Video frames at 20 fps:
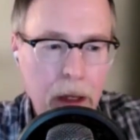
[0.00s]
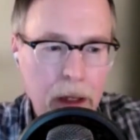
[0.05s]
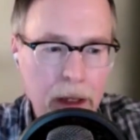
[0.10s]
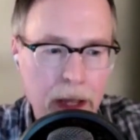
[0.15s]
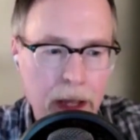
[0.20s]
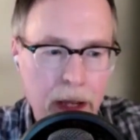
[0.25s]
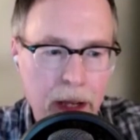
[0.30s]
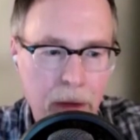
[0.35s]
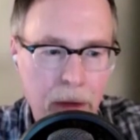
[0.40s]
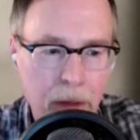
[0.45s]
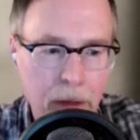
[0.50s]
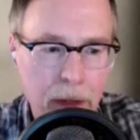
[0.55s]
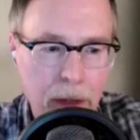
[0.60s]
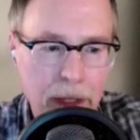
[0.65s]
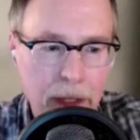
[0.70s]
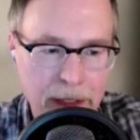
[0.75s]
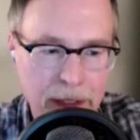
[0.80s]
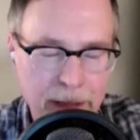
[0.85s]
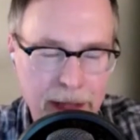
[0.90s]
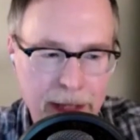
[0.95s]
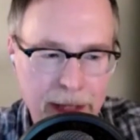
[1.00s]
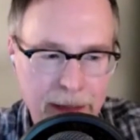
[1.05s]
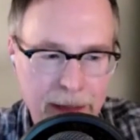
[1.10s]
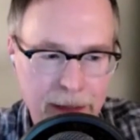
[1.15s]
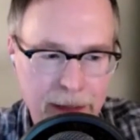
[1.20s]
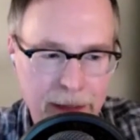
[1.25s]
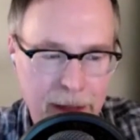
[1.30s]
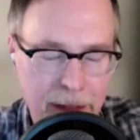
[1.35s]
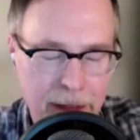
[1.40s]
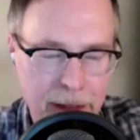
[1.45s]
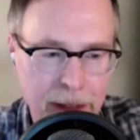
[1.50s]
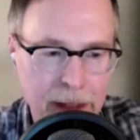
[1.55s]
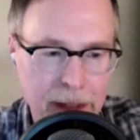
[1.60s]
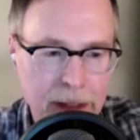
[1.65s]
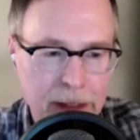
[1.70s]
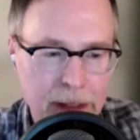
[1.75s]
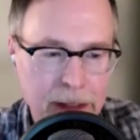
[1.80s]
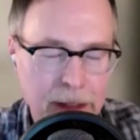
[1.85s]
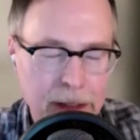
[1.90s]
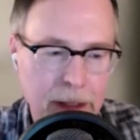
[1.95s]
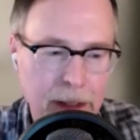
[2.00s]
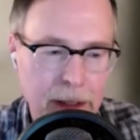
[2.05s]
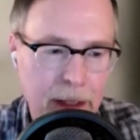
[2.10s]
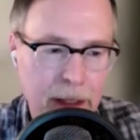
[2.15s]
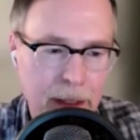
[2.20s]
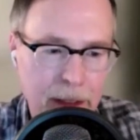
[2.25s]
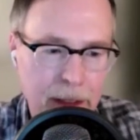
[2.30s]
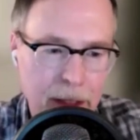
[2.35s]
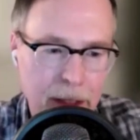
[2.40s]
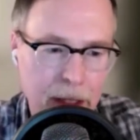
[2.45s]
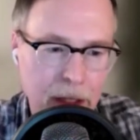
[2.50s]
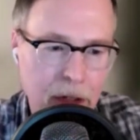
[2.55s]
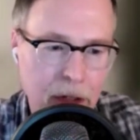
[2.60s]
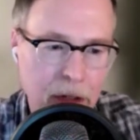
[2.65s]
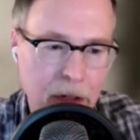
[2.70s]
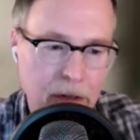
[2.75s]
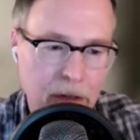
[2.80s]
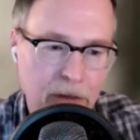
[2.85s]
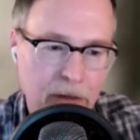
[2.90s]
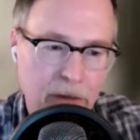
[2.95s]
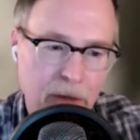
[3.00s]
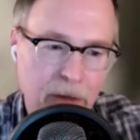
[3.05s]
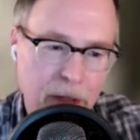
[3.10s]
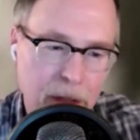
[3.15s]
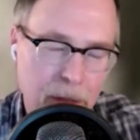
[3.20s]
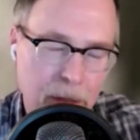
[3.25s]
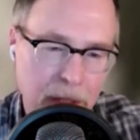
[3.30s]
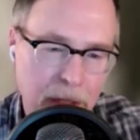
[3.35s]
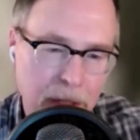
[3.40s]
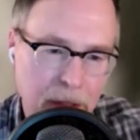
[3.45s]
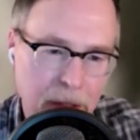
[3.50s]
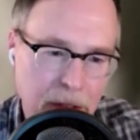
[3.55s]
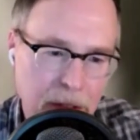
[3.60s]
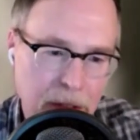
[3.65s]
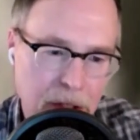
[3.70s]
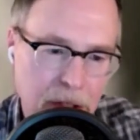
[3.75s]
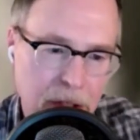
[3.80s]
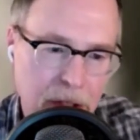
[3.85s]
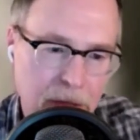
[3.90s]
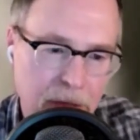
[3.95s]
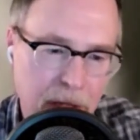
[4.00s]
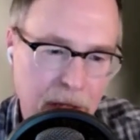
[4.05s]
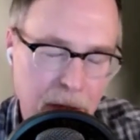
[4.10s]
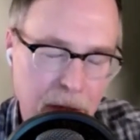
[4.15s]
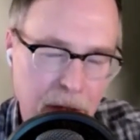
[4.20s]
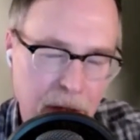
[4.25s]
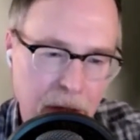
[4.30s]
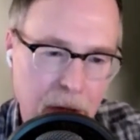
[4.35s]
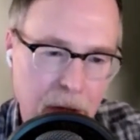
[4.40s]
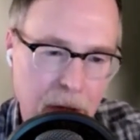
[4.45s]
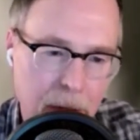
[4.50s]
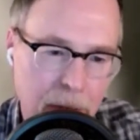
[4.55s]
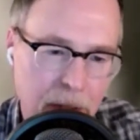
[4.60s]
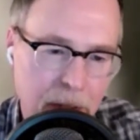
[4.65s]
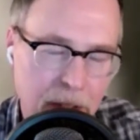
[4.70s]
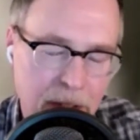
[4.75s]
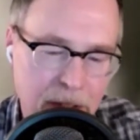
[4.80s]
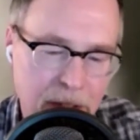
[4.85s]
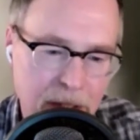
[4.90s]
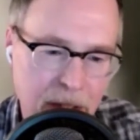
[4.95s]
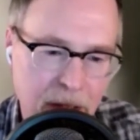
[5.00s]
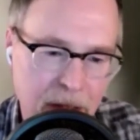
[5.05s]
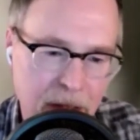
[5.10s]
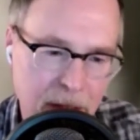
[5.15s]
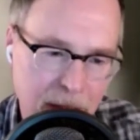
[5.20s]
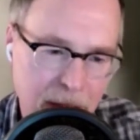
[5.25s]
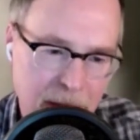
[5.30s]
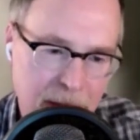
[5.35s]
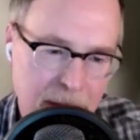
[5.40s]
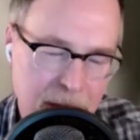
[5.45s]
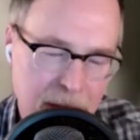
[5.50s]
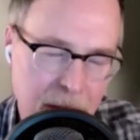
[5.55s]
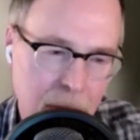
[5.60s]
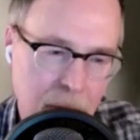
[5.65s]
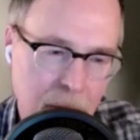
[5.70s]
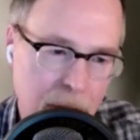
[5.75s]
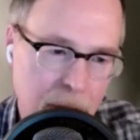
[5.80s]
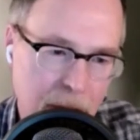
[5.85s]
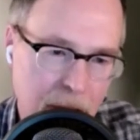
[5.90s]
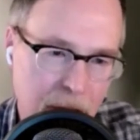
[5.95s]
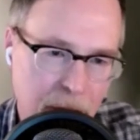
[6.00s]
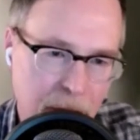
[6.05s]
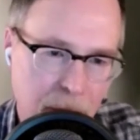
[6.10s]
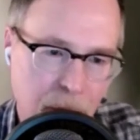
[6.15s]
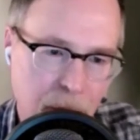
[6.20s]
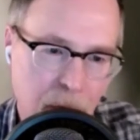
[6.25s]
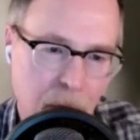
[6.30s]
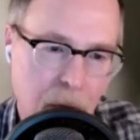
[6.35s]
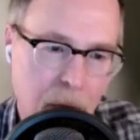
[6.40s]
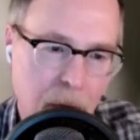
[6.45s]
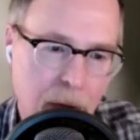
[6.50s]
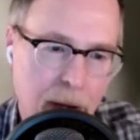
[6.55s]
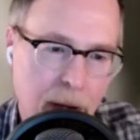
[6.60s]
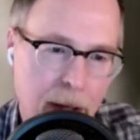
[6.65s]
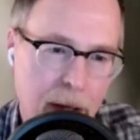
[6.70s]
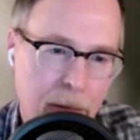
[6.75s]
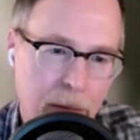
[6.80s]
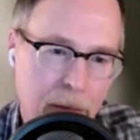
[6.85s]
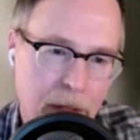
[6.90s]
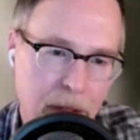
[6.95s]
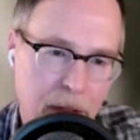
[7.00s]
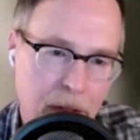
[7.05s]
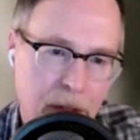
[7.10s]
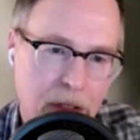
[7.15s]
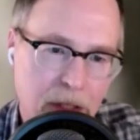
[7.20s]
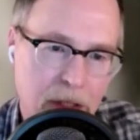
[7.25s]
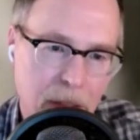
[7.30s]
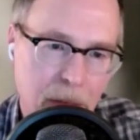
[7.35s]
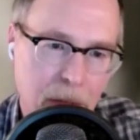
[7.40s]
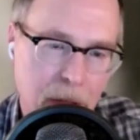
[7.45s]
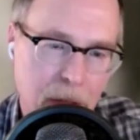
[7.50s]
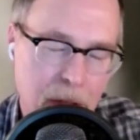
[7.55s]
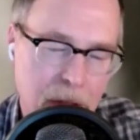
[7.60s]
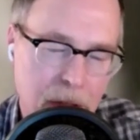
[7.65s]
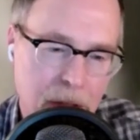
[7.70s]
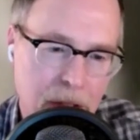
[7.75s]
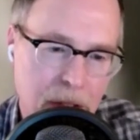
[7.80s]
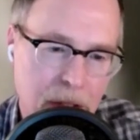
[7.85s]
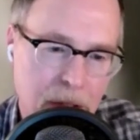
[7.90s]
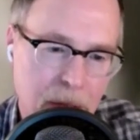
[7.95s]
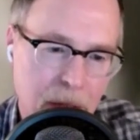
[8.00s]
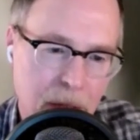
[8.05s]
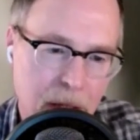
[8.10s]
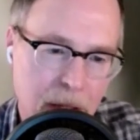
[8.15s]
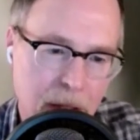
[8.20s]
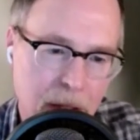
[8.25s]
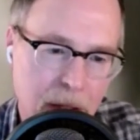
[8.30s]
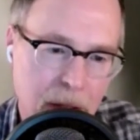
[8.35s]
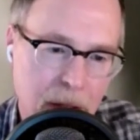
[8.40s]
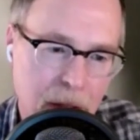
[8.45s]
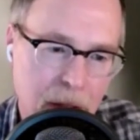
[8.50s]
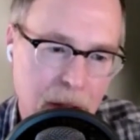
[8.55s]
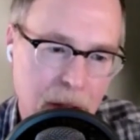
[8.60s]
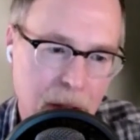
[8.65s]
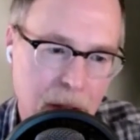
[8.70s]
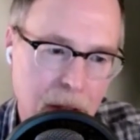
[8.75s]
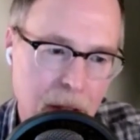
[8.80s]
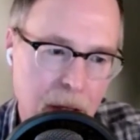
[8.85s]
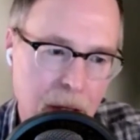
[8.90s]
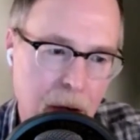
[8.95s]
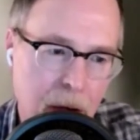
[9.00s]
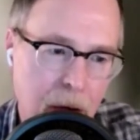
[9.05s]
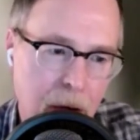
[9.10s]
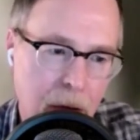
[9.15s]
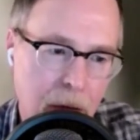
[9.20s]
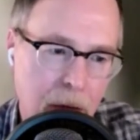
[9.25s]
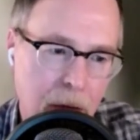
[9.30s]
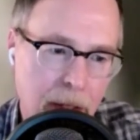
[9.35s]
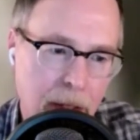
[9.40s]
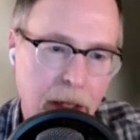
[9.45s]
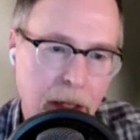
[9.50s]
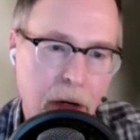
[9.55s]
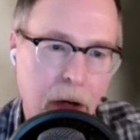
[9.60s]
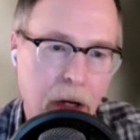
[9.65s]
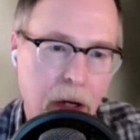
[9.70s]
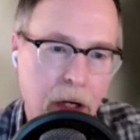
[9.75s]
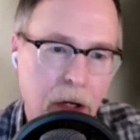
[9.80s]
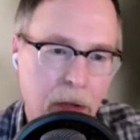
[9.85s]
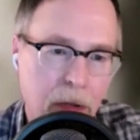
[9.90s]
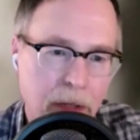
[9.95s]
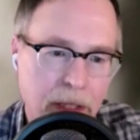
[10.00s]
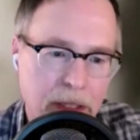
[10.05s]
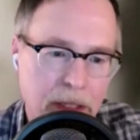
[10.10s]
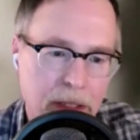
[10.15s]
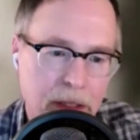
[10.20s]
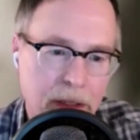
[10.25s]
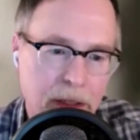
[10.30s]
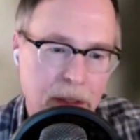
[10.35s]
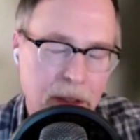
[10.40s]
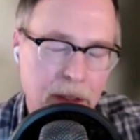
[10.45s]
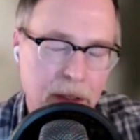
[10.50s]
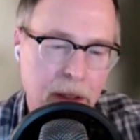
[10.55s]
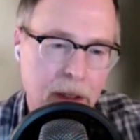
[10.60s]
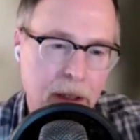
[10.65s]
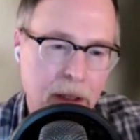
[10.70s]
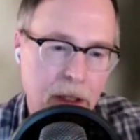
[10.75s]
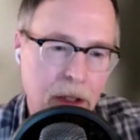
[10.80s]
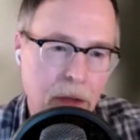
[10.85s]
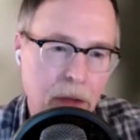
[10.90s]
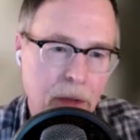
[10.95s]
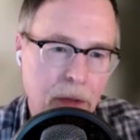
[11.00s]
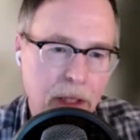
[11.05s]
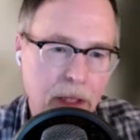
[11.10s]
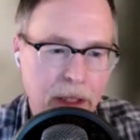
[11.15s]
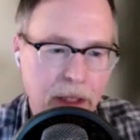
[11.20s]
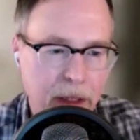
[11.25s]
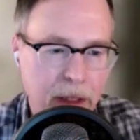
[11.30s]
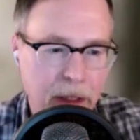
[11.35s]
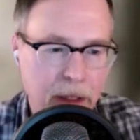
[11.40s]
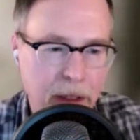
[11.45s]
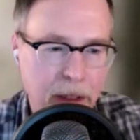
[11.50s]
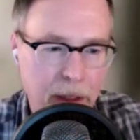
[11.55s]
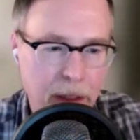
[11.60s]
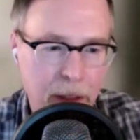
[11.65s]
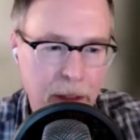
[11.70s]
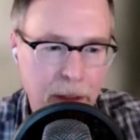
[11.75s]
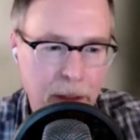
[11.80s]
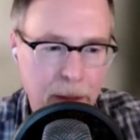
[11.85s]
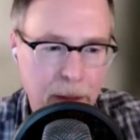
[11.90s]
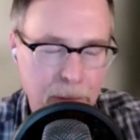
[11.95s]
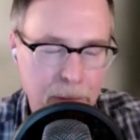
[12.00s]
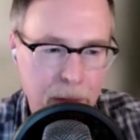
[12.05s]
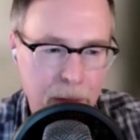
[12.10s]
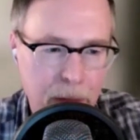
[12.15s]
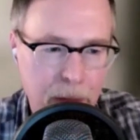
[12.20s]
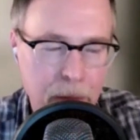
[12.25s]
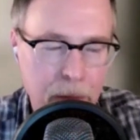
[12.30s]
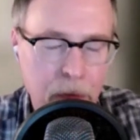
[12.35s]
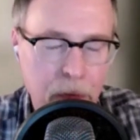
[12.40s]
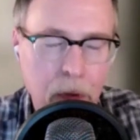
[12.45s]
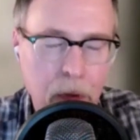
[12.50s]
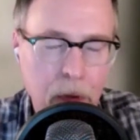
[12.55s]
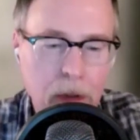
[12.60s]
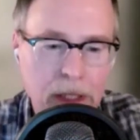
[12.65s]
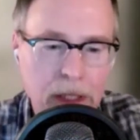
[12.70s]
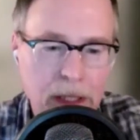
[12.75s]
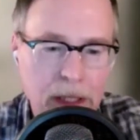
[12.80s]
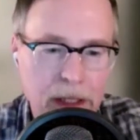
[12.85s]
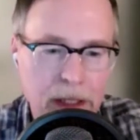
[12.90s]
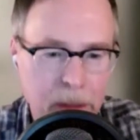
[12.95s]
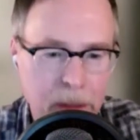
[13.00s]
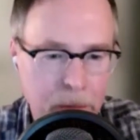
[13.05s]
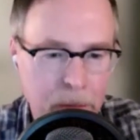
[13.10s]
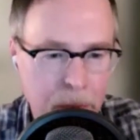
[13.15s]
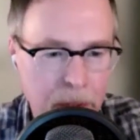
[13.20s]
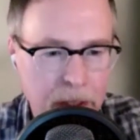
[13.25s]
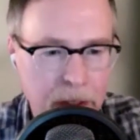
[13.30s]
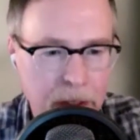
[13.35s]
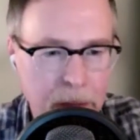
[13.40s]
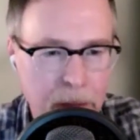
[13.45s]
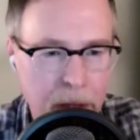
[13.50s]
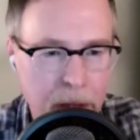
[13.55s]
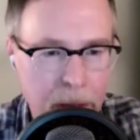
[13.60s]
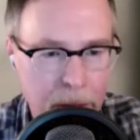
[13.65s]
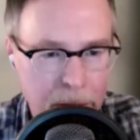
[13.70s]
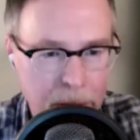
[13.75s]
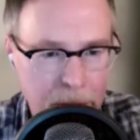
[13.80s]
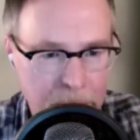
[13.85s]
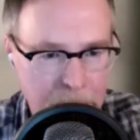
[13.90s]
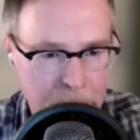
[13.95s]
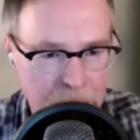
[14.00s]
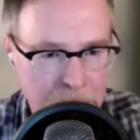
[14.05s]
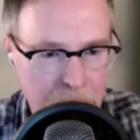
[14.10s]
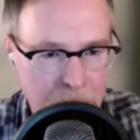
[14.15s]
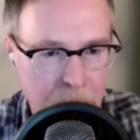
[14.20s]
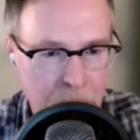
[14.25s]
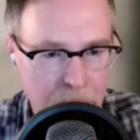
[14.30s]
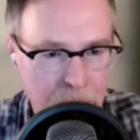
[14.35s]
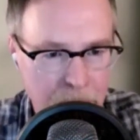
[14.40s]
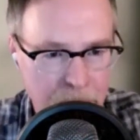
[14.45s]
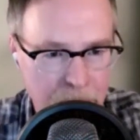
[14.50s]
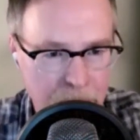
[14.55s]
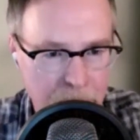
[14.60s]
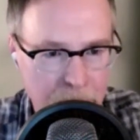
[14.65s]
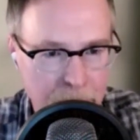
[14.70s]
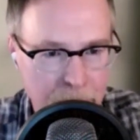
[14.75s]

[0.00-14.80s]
now, I did that in the 90s and I couldn't fundamentally shift how I thought because the things that we have programmed in our subconscious mind are like concrete. You need a, a, a process to break them up and dissolve them. You